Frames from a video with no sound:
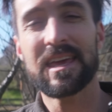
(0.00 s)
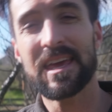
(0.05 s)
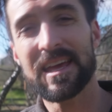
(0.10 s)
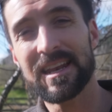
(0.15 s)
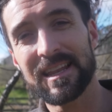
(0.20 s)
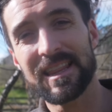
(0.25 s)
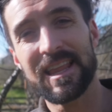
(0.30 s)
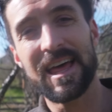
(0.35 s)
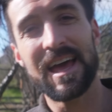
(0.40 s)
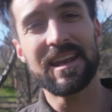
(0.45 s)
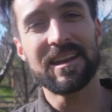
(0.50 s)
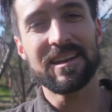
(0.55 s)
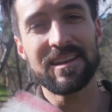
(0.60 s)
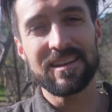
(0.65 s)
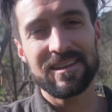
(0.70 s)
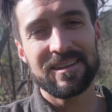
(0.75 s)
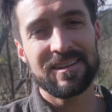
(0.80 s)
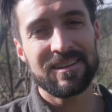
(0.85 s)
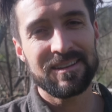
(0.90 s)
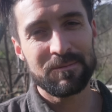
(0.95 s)
can let
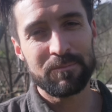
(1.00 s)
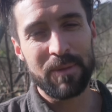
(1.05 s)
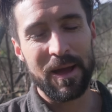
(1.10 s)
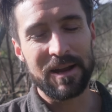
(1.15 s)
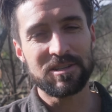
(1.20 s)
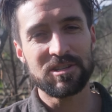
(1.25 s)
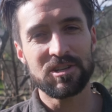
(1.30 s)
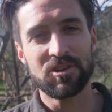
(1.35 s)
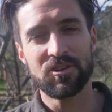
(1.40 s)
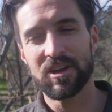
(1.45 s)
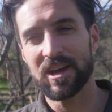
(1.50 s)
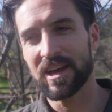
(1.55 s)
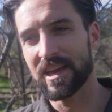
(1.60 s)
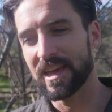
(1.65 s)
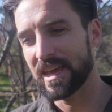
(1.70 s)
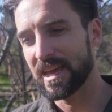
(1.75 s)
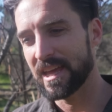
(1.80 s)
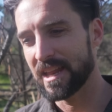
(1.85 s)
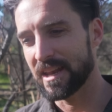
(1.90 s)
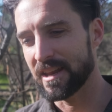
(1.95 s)
bacteria
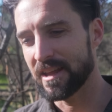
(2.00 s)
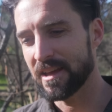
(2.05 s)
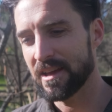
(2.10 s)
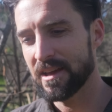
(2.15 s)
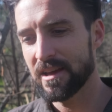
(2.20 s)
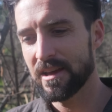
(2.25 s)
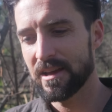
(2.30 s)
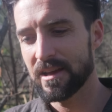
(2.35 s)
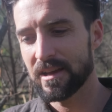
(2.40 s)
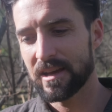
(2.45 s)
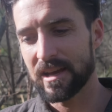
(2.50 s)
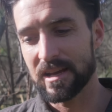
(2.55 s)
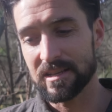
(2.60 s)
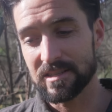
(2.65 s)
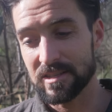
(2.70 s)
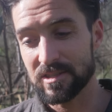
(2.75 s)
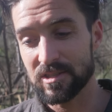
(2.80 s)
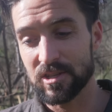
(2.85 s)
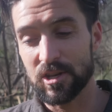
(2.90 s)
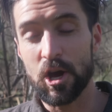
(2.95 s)
in, because
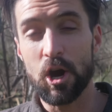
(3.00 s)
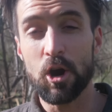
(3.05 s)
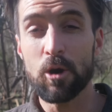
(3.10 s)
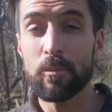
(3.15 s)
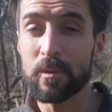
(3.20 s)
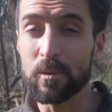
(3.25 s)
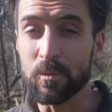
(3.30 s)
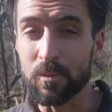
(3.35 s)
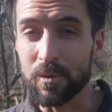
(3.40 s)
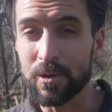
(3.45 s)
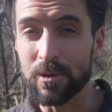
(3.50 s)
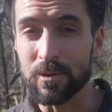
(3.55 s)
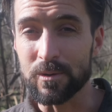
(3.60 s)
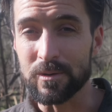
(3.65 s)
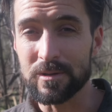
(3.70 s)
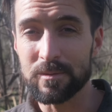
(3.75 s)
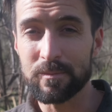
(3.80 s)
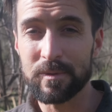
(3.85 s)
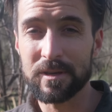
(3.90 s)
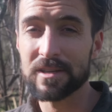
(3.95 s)
it's an open
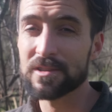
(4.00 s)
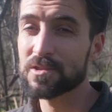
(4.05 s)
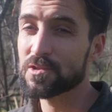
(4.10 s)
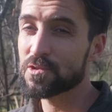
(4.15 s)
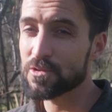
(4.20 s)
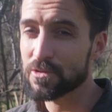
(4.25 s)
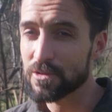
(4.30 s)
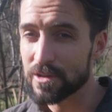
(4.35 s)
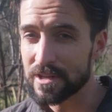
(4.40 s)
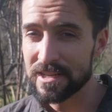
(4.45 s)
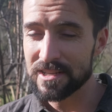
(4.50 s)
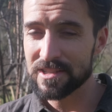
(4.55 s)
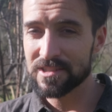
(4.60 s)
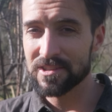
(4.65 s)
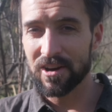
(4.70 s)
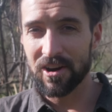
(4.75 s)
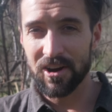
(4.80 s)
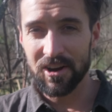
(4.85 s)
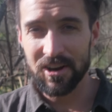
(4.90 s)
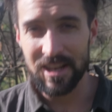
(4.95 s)
wound, because trees
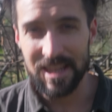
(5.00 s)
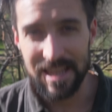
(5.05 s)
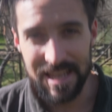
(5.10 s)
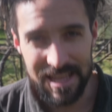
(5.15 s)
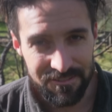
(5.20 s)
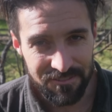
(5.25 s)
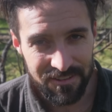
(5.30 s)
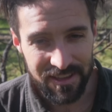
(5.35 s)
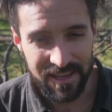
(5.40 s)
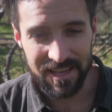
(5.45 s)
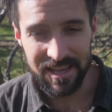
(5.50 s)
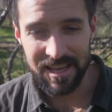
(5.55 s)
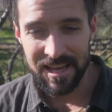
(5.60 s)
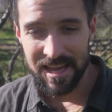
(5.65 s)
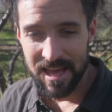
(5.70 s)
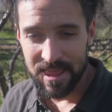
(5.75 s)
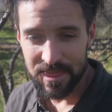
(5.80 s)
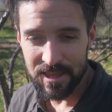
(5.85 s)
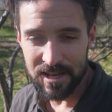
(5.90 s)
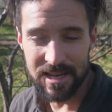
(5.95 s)
are living,
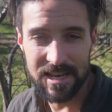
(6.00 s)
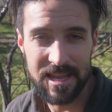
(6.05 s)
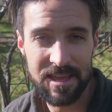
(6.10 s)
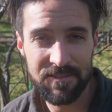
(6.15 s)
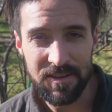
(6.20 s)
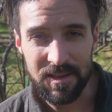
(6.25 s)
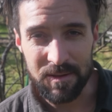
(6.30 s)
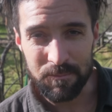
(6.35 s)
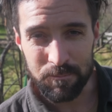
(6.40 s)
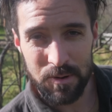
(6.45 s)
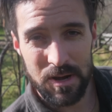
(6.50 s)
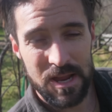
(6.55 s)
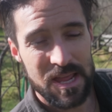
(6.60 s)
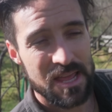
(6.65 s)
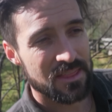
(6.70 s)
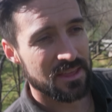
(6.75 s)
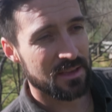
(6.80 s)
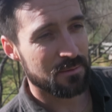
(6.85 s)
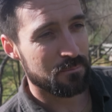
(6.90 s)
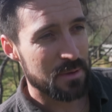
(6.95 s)
they're living,
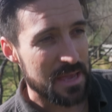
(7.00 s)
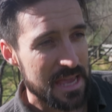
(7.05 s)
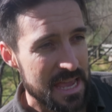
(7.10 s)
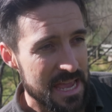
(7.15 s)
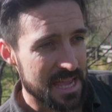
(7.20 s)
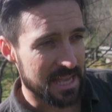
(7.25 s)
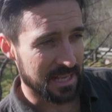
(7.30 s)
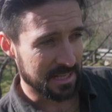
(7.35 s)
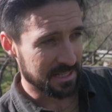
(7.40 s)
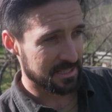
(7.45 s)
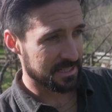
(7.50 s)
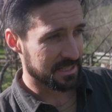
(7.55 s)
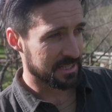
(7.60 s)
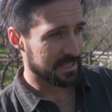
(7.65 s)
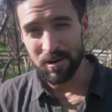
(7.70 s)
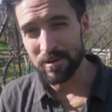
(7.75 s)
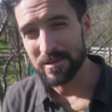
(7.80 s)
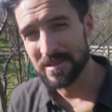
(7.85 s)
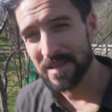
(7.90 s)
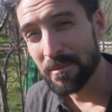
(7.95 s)
breathing beings.
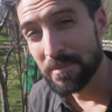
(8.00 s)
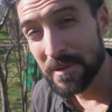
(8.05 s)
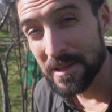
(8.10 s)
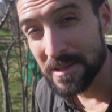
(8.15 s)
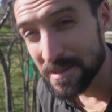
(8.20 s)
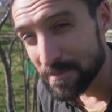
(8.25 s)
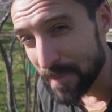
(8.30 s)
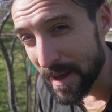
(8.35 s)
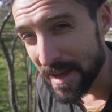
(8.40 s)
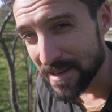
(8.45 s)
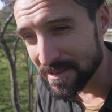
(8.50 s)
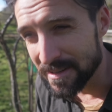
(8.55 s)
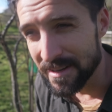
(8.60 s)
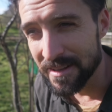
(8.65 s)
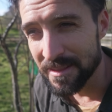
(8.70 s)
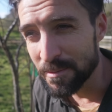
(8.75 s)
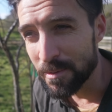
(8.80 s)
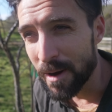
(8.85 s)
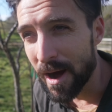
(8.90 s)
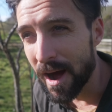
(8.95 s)
There was something special
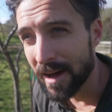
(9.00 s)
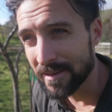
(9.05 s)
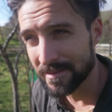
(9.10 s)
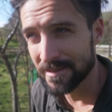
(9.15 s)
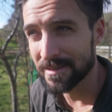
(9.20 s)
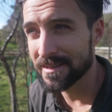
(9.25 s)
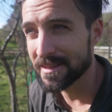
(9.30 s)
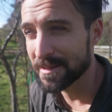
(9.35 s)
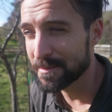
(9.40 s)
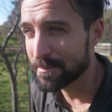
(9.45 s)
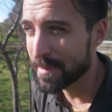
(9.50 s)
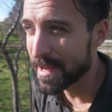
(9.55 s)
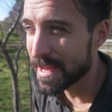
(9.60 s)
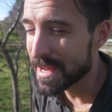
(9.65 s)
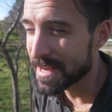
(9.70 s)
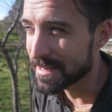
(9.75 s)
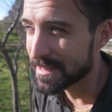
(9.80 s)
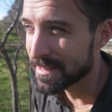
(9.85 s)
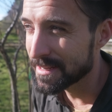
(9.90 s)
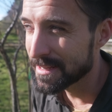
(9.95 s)
in the water that
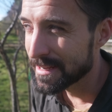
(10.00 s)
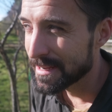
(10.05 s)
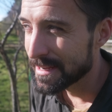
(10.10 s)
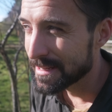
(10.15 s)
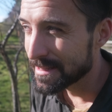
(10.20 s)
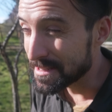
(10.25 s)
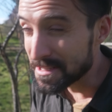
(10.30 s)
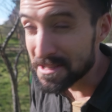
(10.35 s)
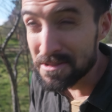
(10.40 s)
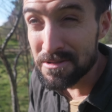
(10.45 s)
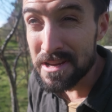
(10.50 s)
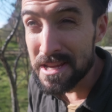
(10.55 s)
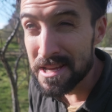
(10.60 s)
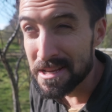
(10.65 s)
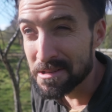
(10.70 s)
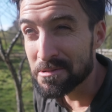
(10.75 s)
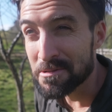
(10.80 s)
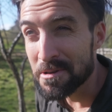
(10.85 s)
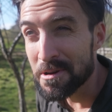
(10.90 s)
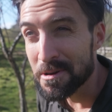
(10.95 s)
made the
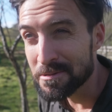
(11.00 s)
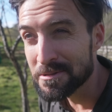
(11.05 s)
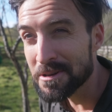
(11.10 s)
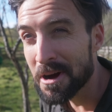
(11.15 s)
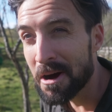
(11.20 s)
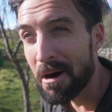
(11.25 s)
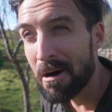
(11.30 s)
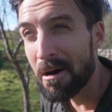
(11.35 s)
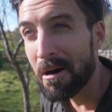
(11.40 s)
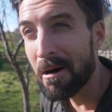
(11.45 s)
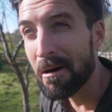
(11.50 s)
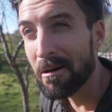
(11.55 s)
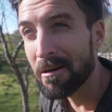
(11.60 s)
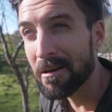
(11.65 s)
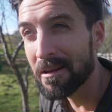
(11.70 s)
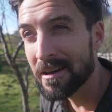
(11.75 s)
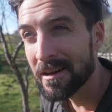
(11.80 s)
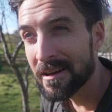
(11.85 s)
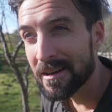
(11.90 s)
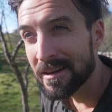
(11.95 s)
trees grow tall
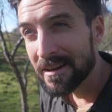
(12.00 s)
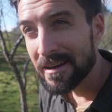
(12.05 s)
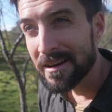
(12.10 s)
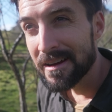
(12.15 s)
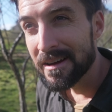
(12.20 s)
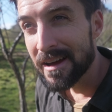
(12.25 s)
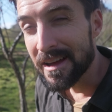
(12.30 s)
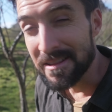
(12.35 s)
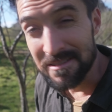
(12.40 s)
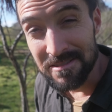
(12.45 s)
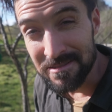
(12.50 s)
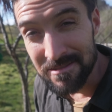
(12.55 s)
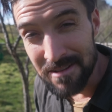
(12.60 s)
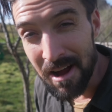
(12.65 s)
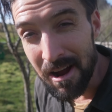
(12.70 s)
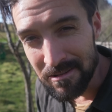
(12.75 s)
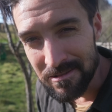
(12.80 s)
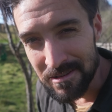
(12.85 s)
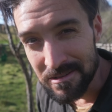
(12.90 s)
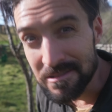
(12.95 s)
and
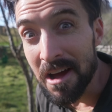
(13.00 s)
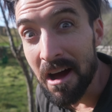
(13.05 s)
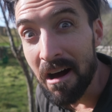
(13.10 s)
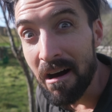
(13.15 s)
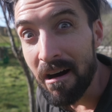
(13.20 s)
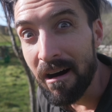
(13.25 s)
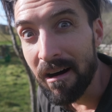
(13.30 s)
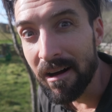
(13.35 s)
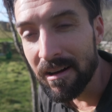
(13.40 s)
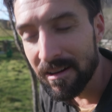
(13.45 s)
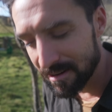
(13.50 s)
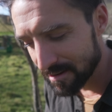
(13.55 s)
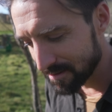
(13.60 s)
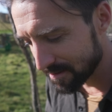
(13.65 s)
start to talk.